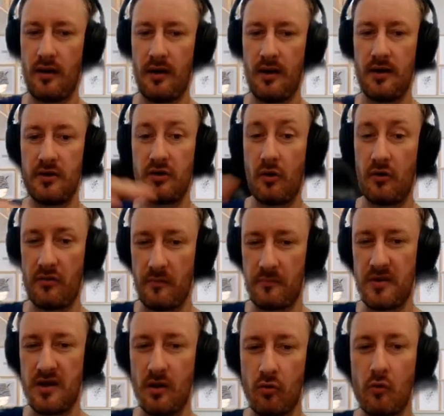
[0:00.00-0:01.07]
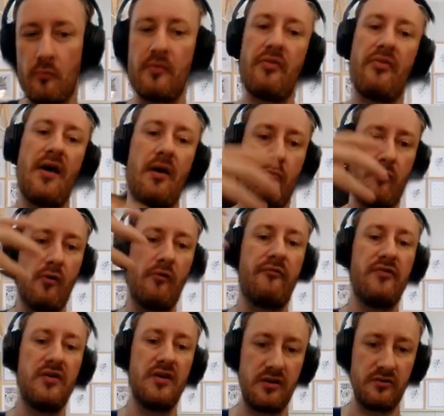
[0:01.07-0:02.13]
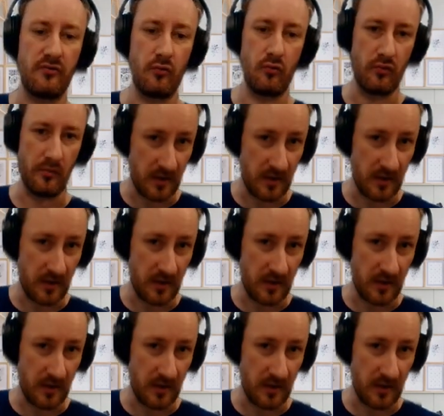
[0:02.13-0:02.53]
not the PLO, but that will feed into